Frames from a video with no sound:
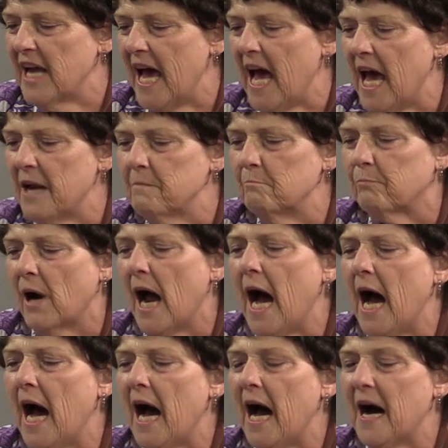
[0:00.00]
and
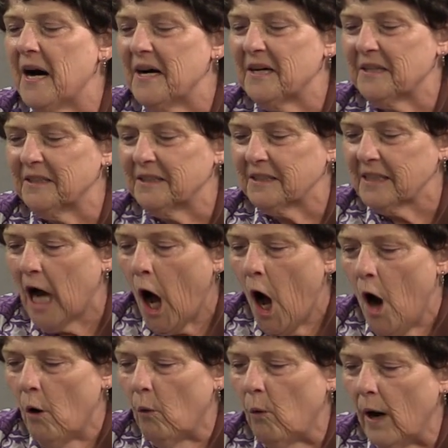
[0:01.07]
brown.
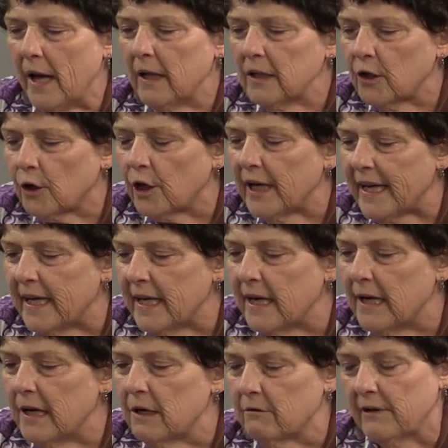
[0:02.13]
Well, her
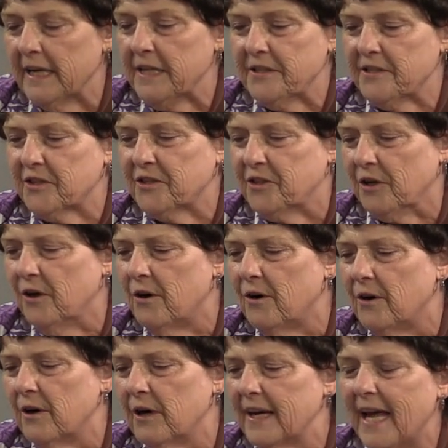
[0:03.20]
ear is
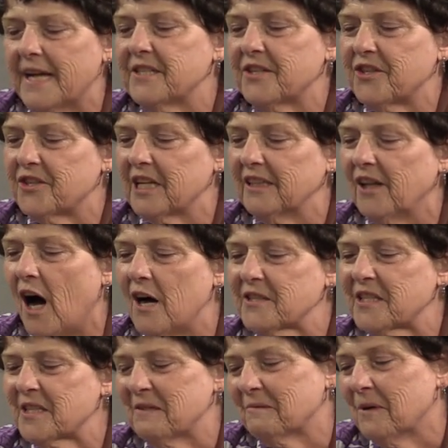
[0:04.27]
torn and she
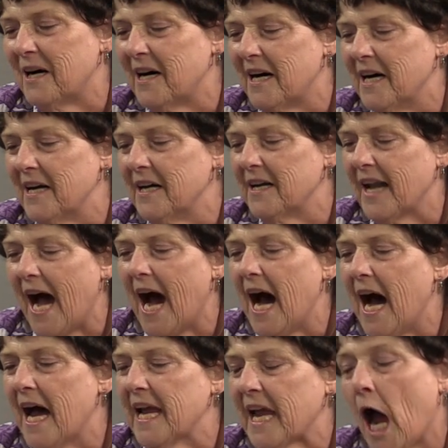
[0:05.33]
lost one
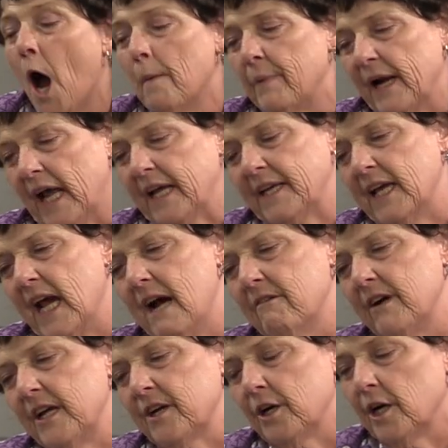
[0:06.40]
eye, but I
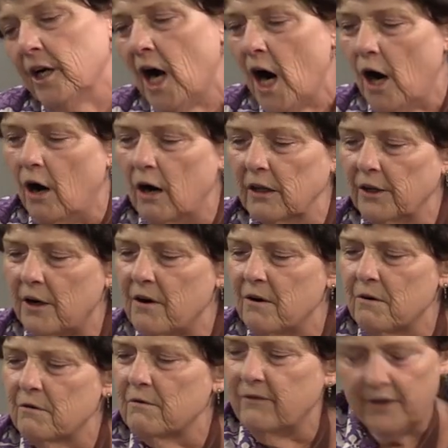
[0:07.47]
carry her all
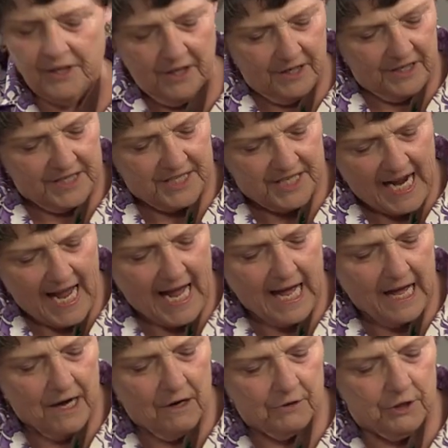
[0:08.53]
over
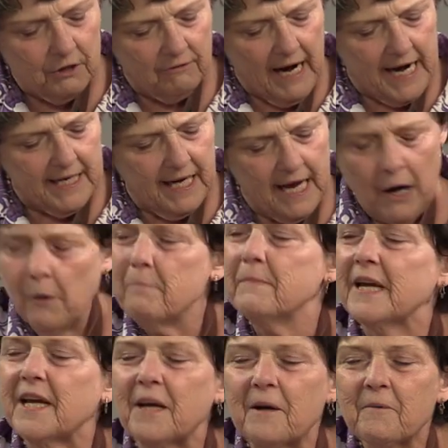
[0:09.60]
town. You ready? Help
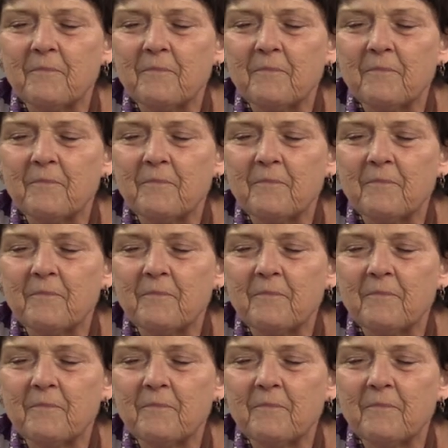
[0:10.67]
me.